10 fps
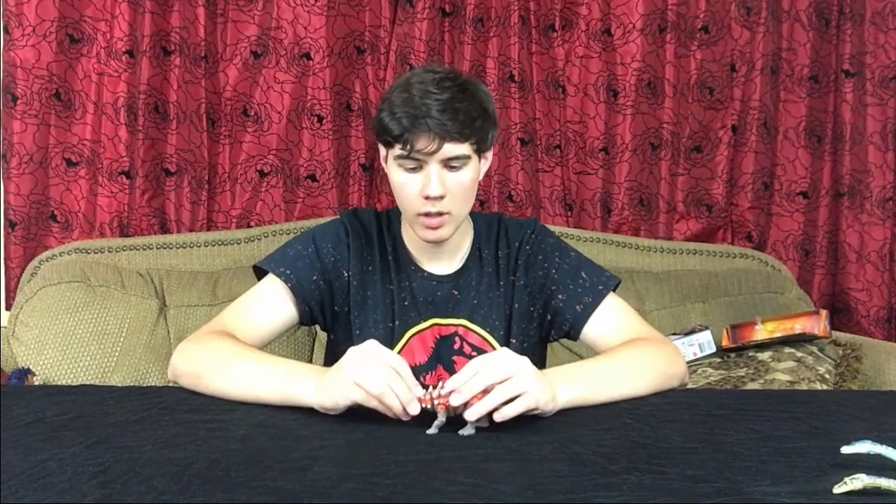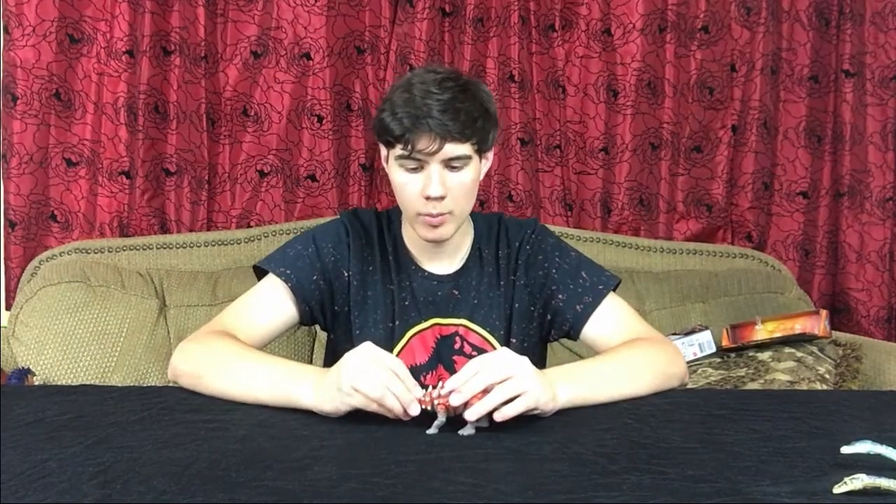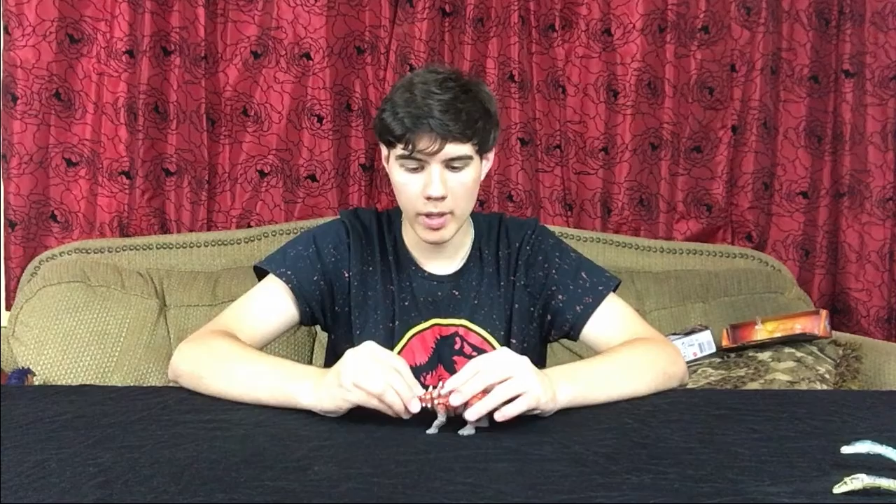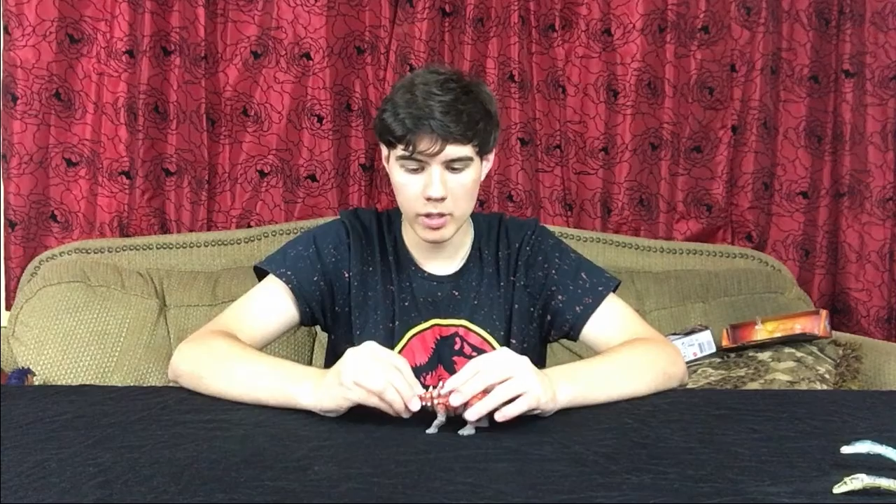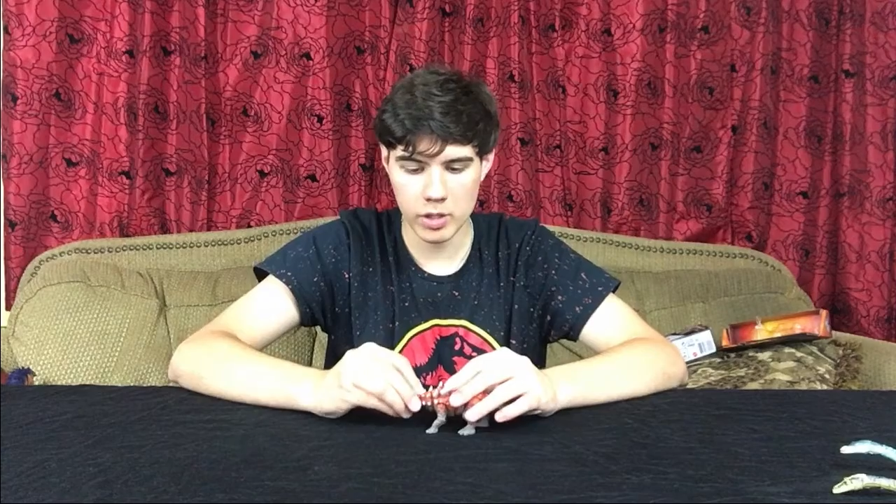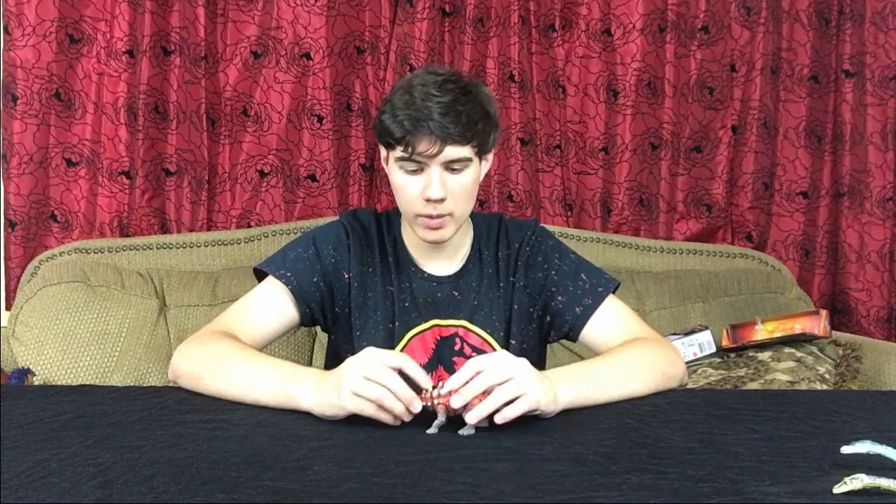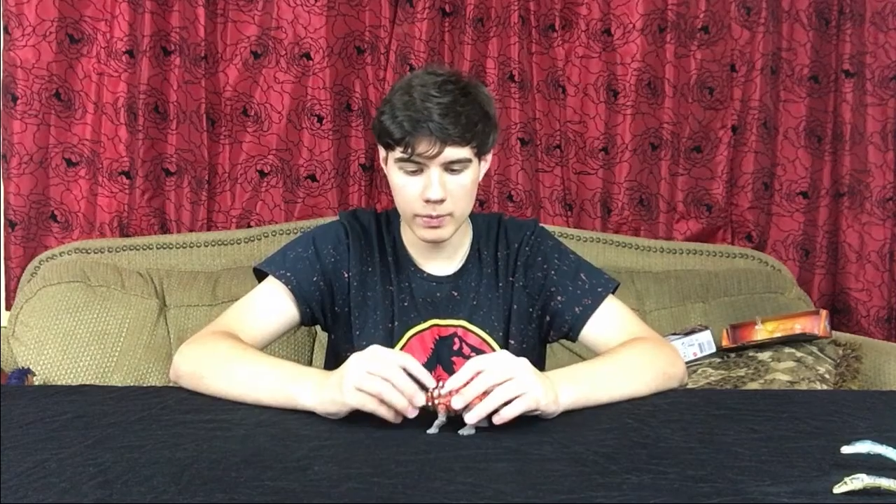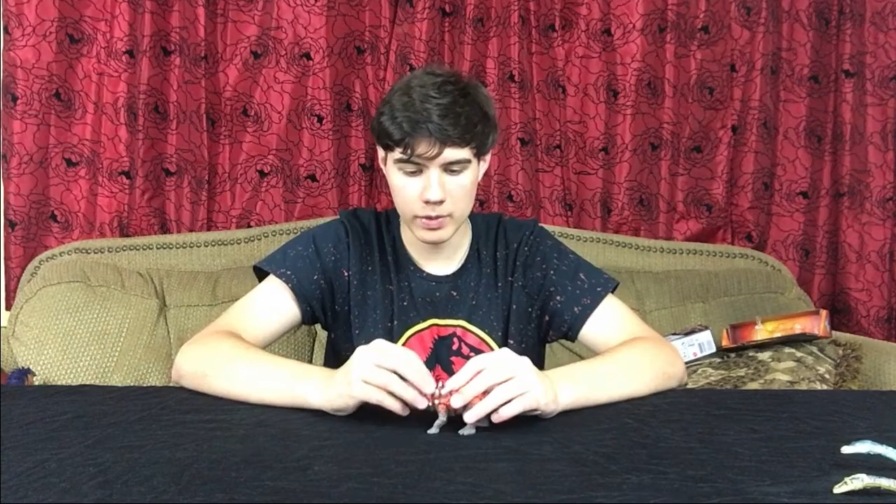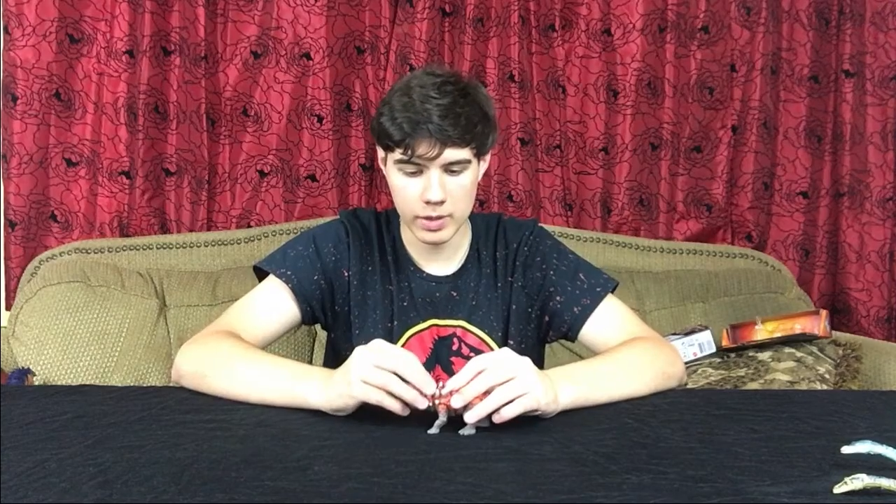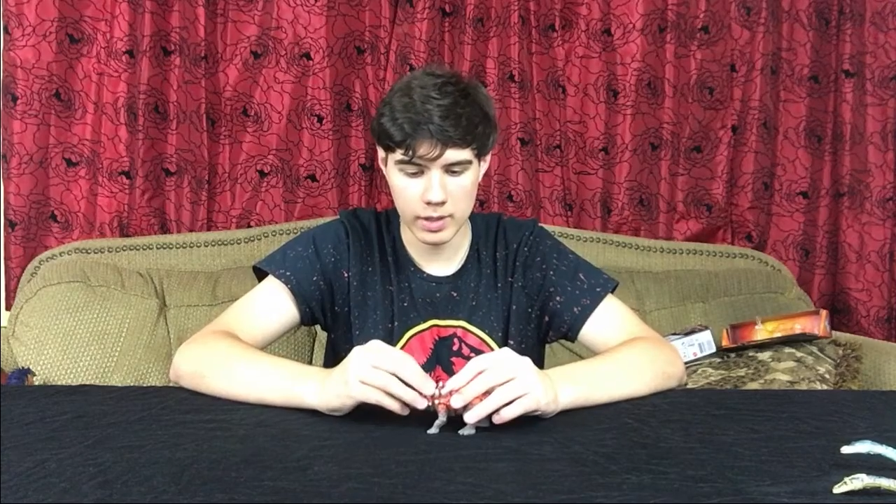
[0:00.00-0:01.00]
Paint job
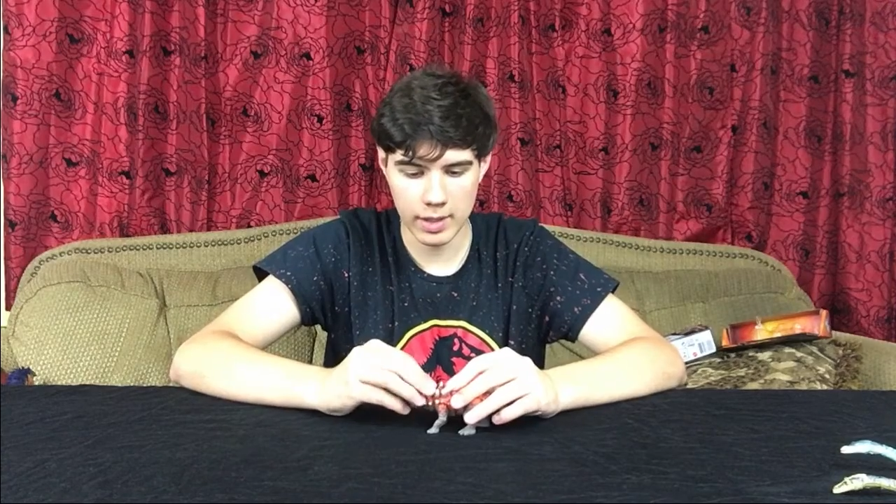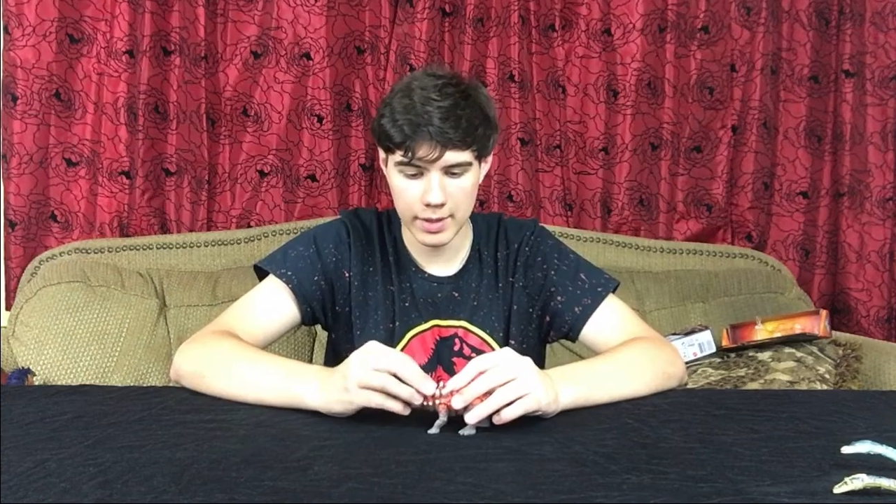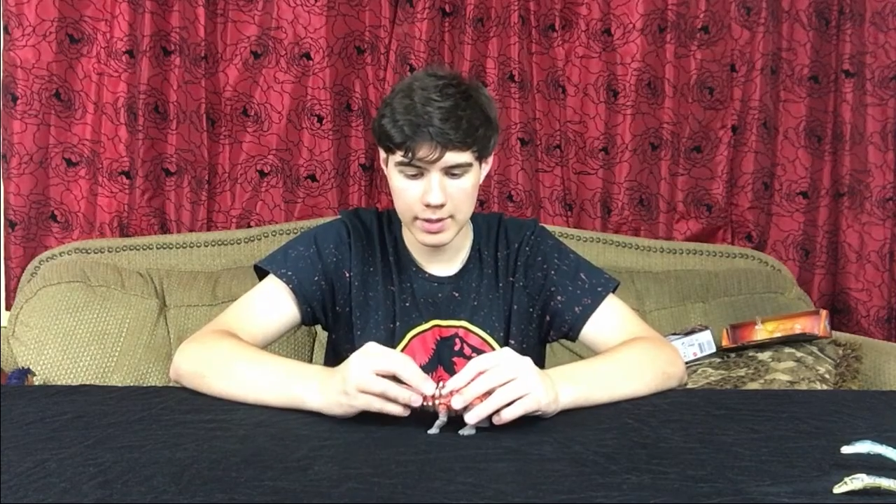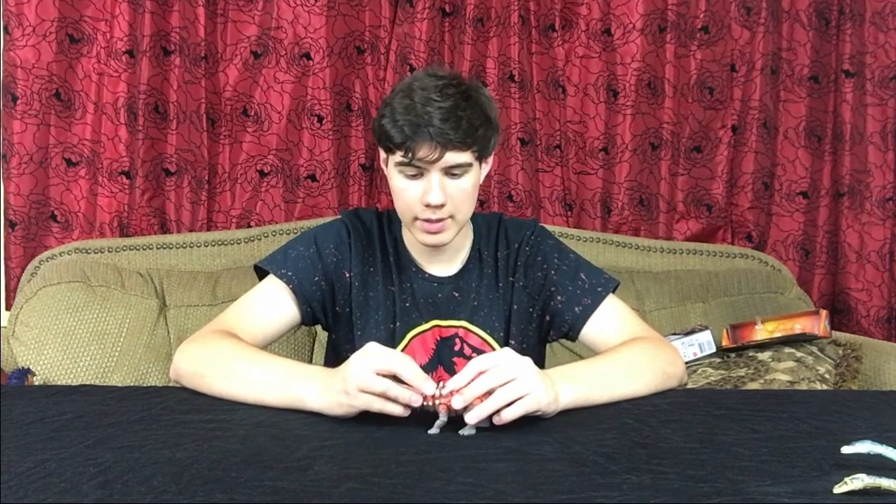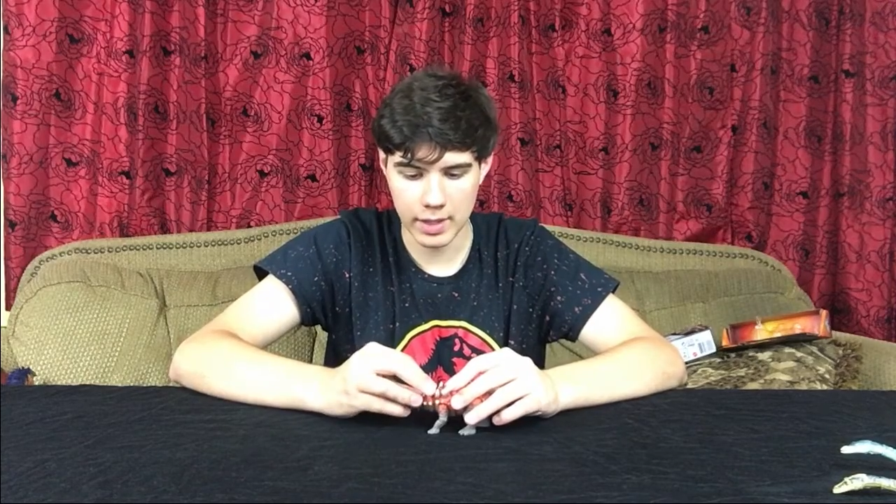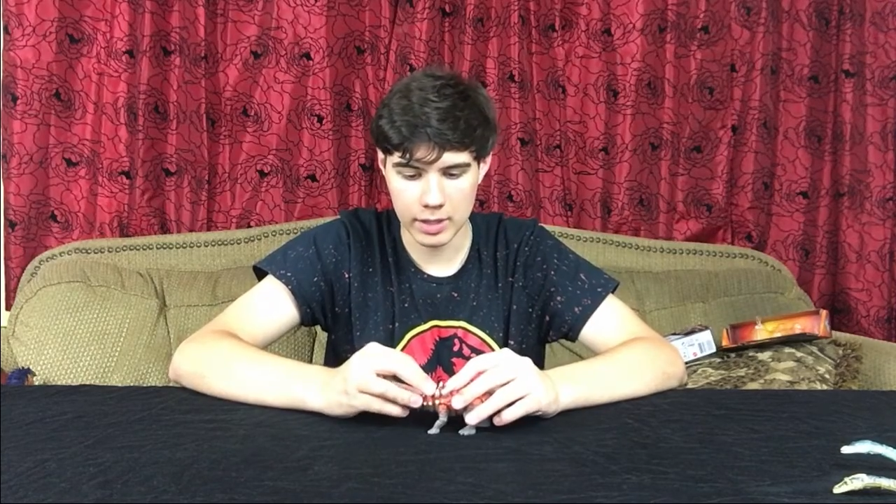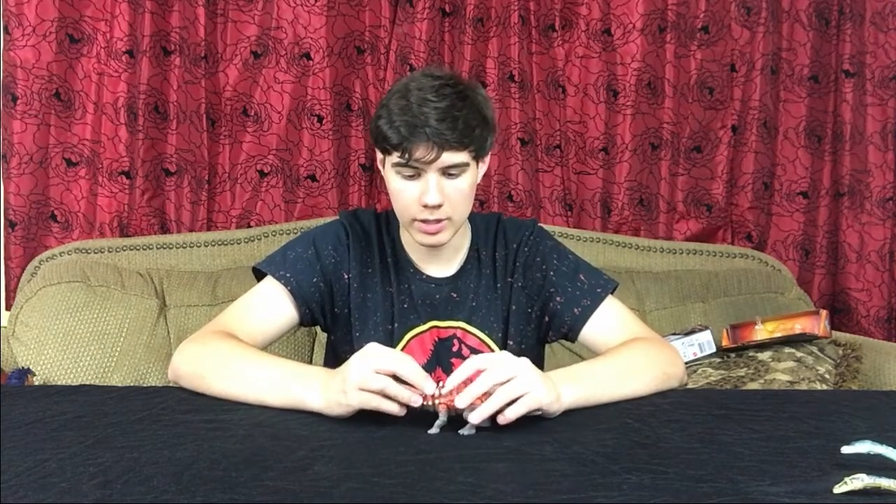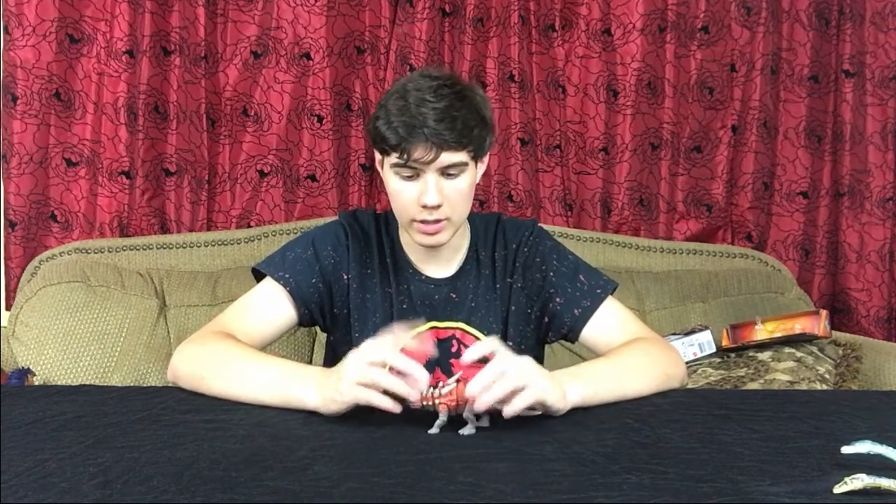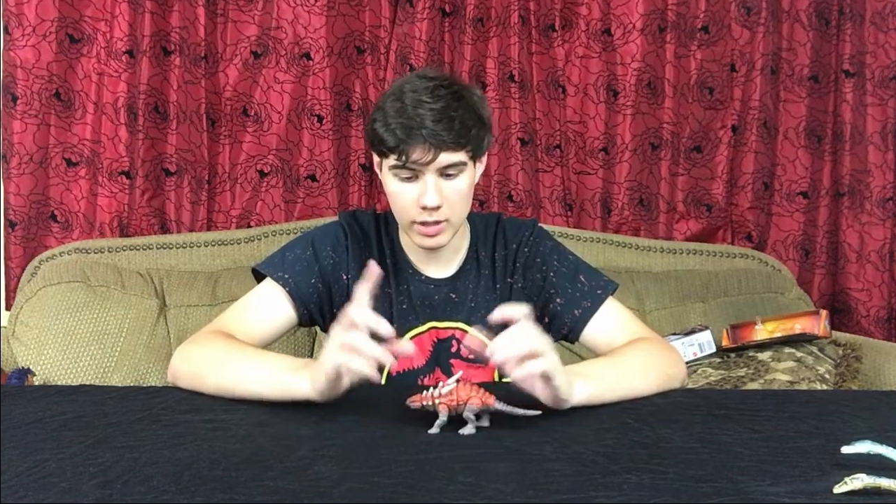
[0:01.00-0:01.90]
for this guy is actually